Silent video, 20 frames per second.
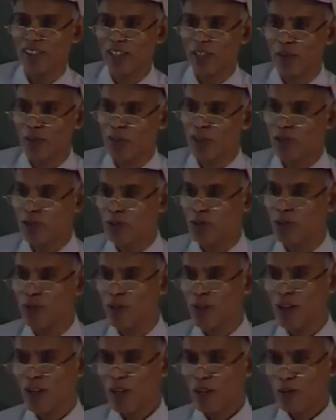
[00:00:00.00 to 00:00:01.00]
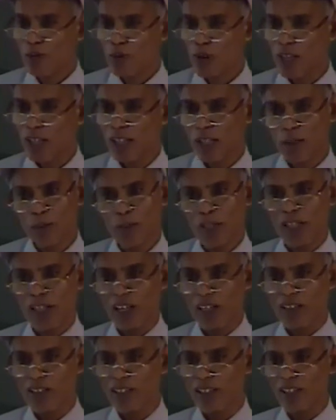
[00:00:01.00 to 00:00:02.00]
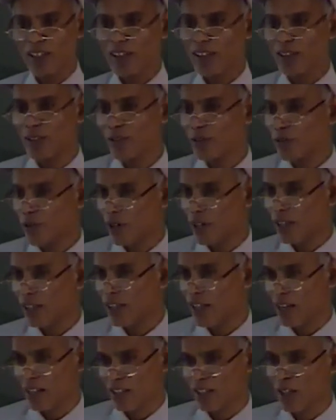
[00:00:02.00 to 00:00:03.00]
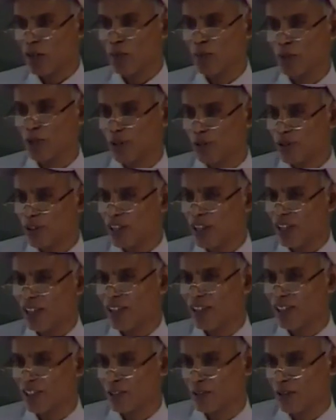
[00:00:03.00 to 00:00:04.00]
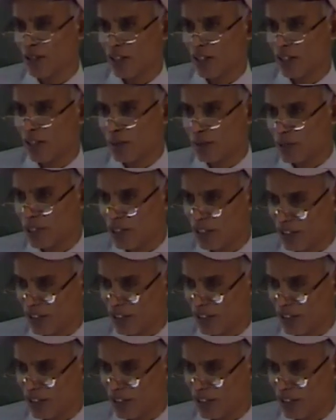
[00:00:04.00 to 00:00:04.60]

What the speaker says: That means one element edge length is quite large compared to the other element